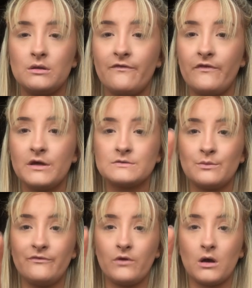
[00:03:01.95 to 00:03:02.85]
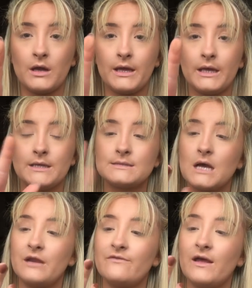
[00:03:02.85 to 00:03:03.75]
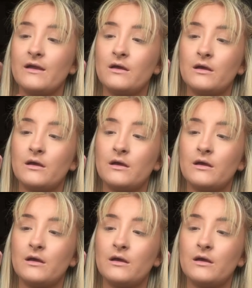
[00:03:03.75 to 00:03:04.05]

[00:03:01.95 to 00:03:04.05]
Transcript: the first one we've got is kind of like